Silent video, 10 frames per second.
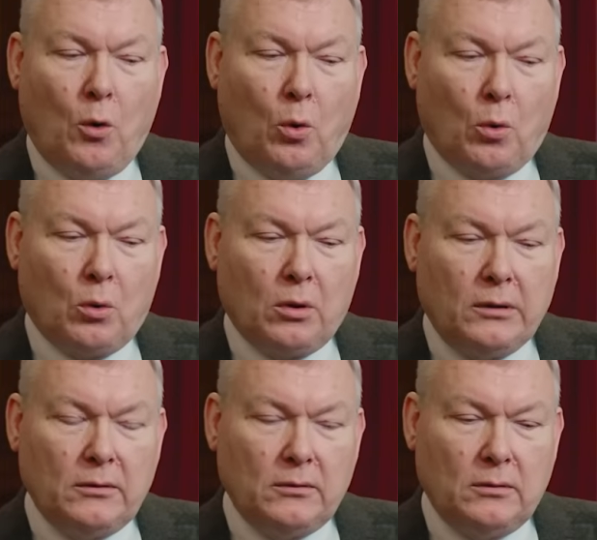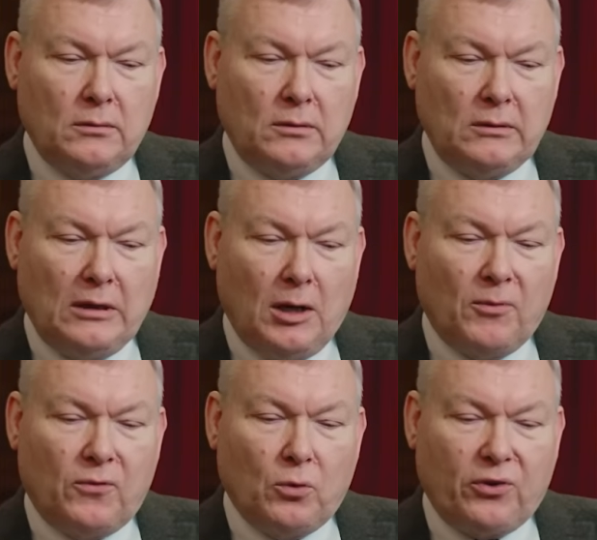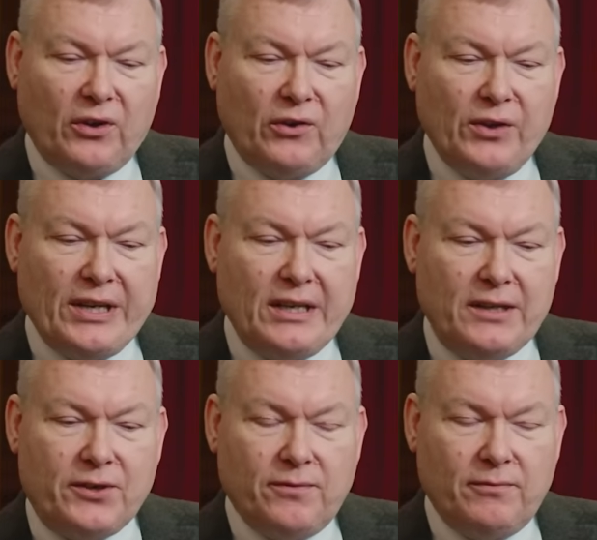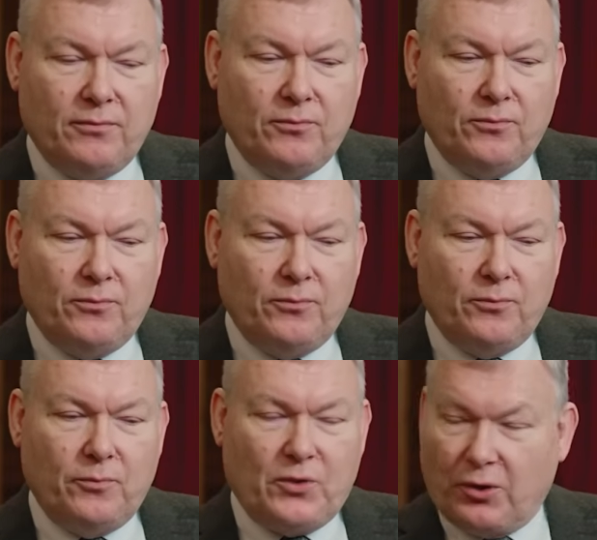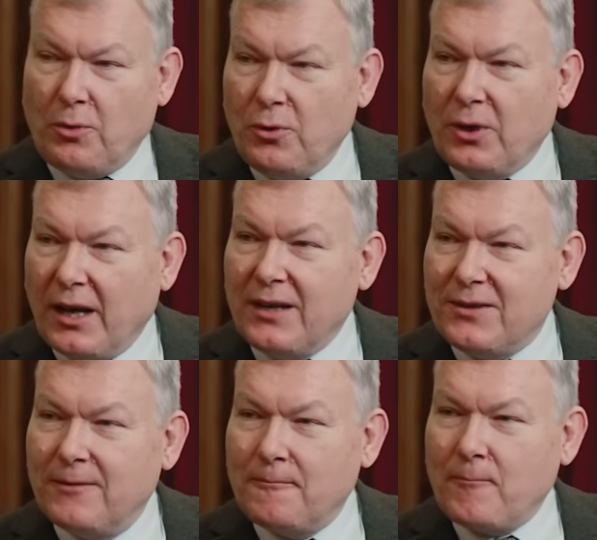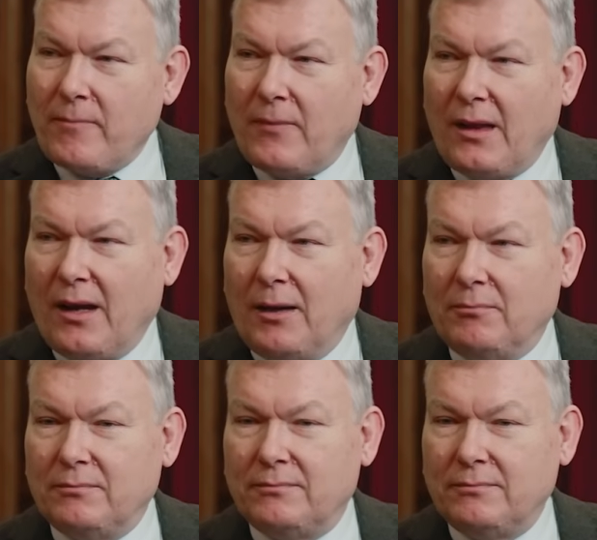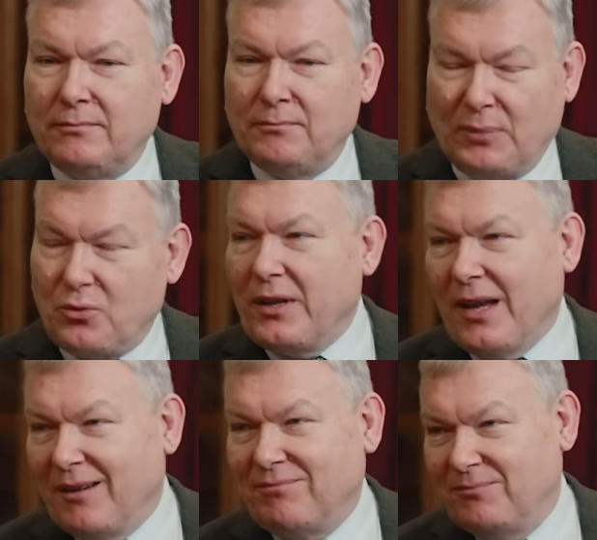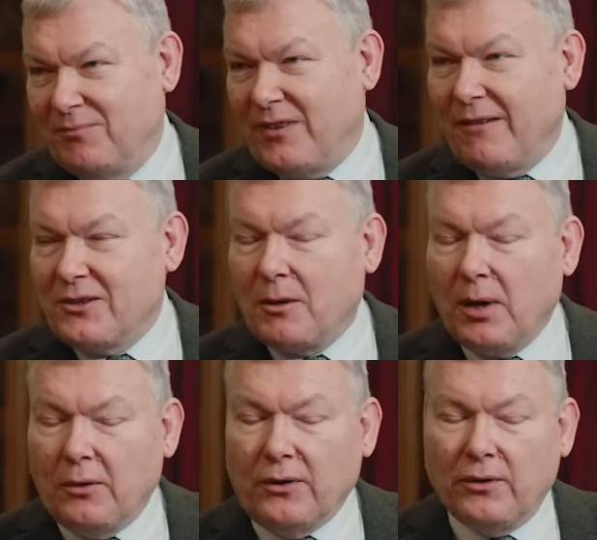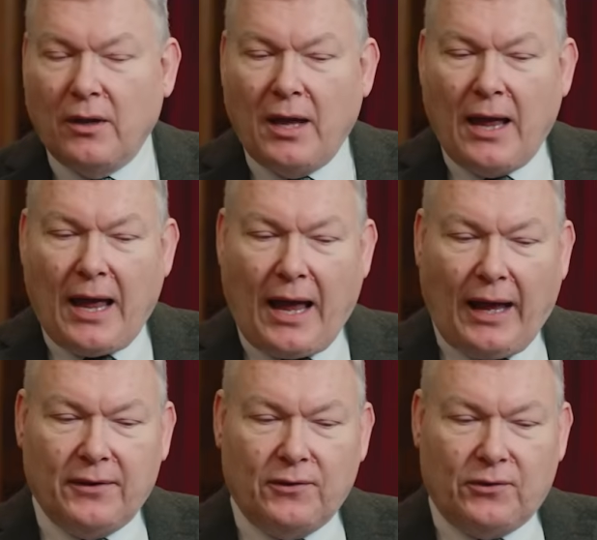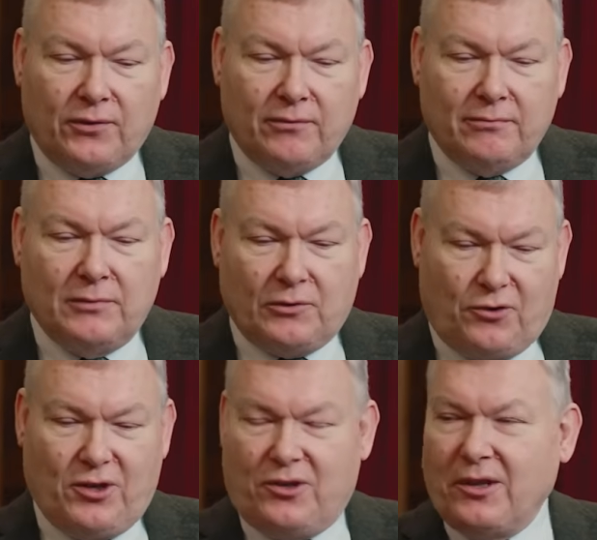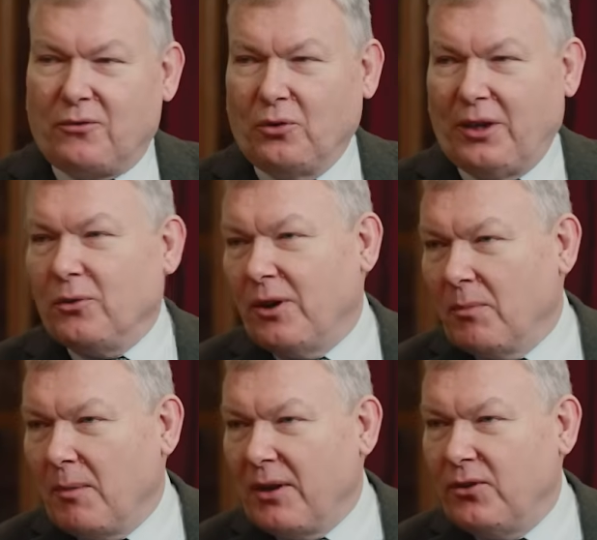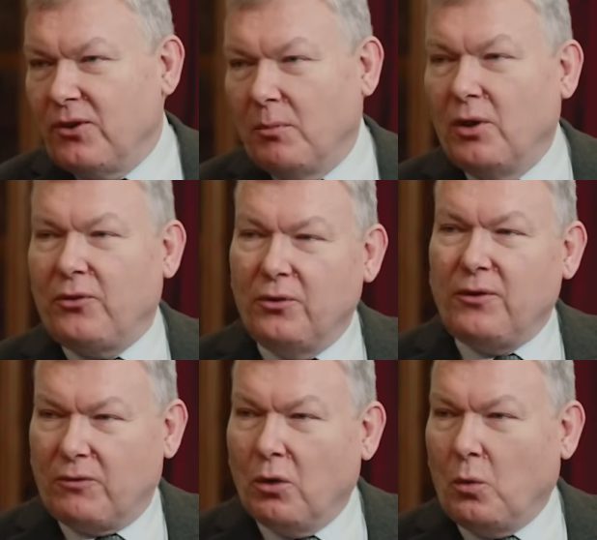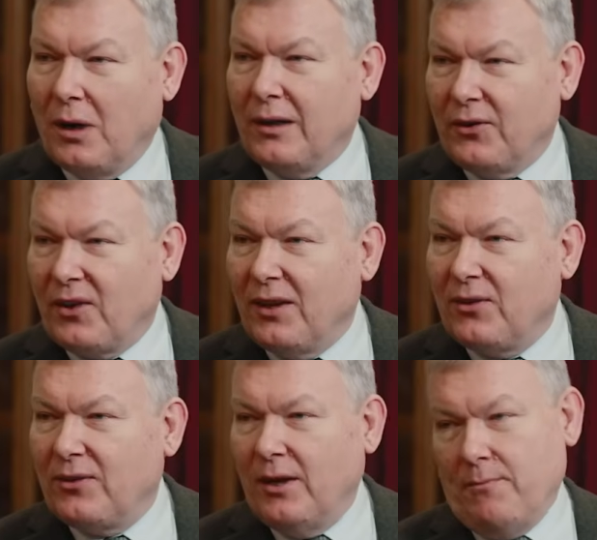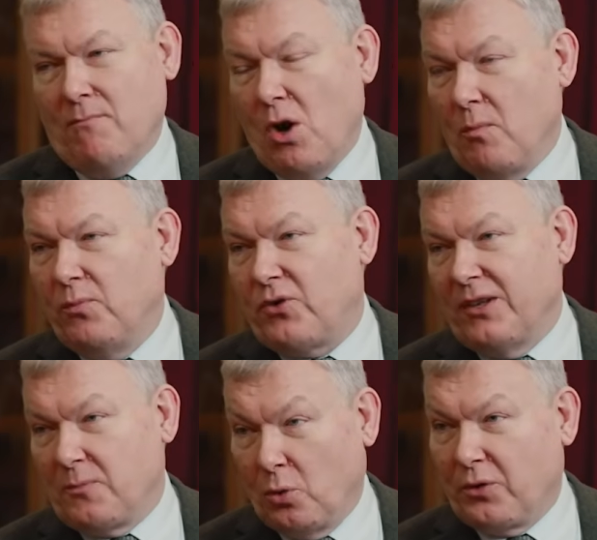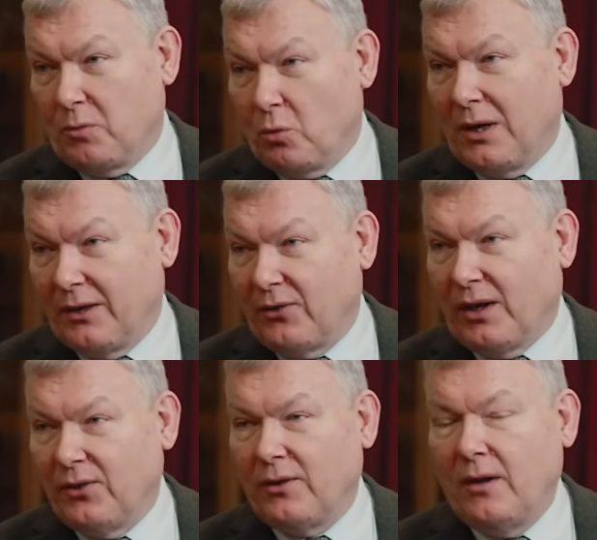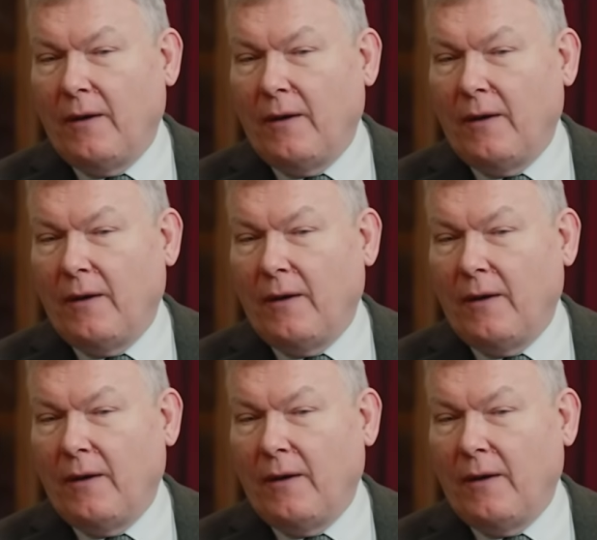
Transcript: All armed forces need to communicate between their various components. And traditionally, of course, that was done by messenger, but as soon as you've got wireless sets and transportable wireless sets,